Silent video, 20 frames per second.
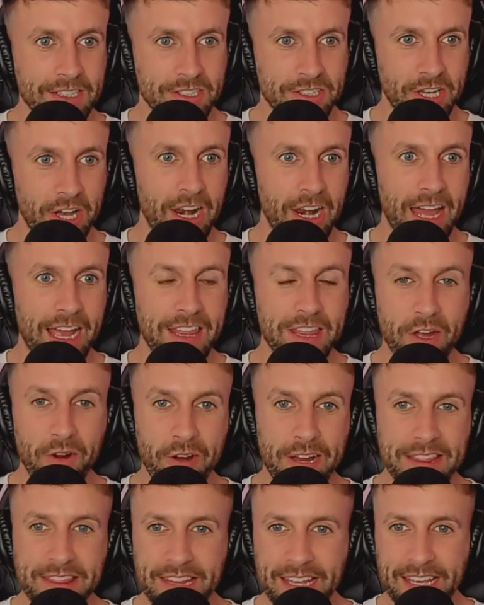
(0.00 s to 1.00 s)
So like they're
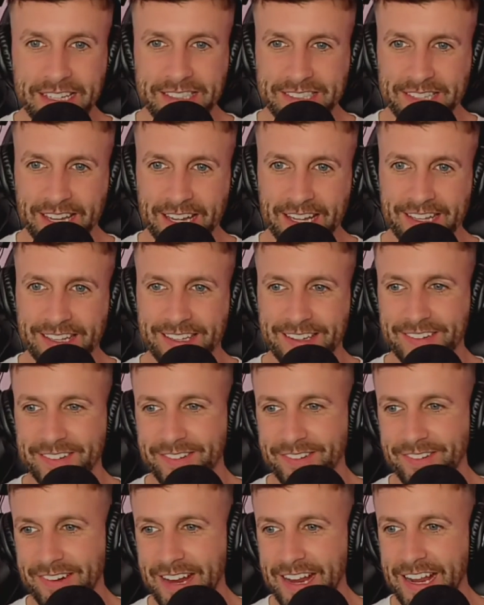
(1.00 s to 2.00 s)
in these like
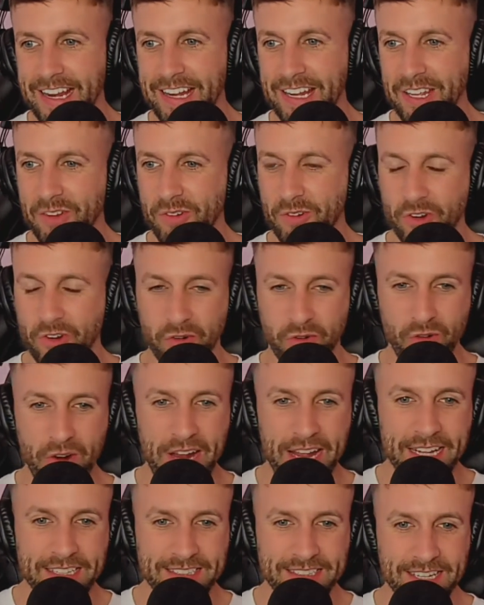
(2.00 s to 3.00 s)
really
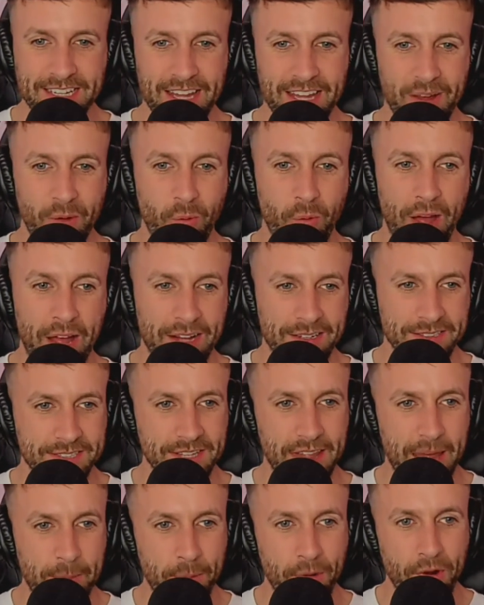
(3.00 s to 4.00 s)
crazy like worlds that
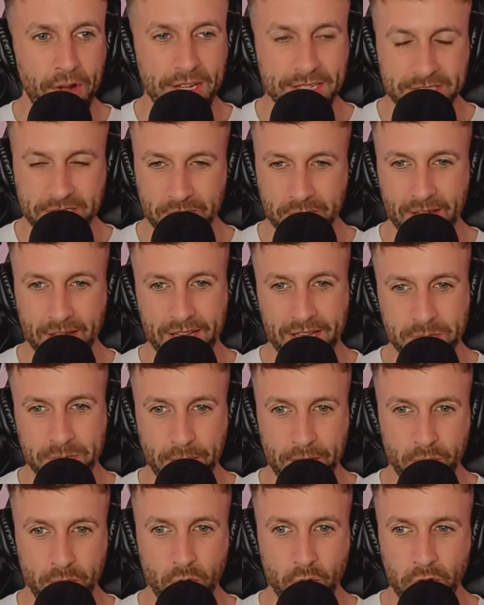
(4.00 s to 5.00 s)
they're put into, like these
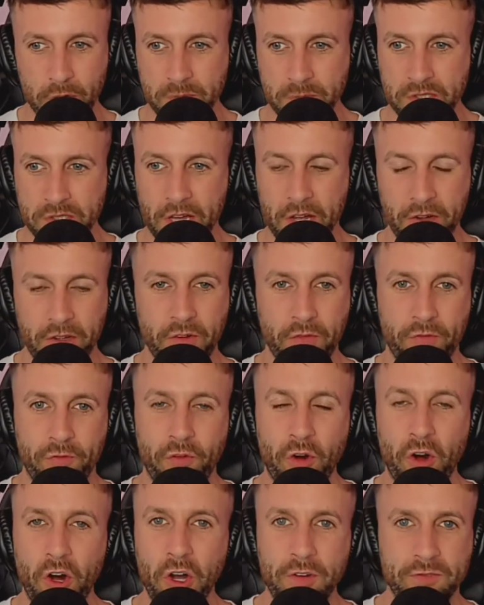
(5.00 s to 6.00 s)
big rooms that are
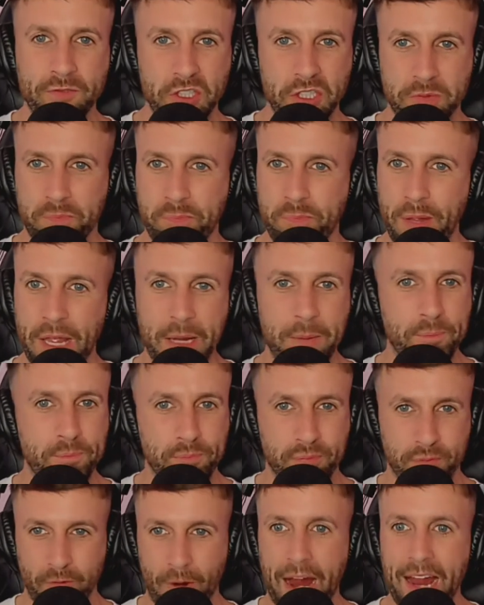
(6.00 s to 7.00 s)
full of just big,
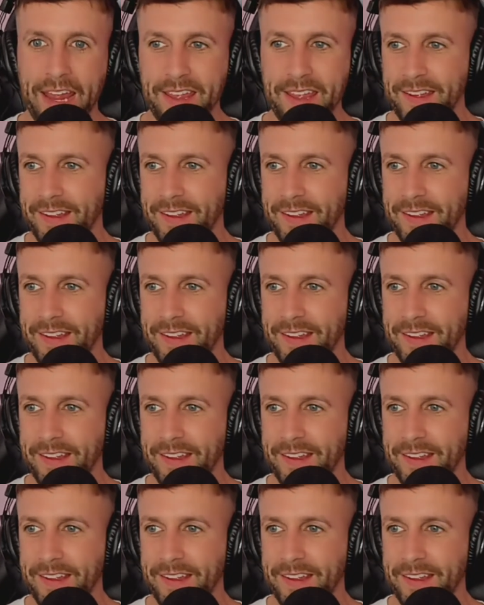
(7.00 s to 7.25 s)
bright,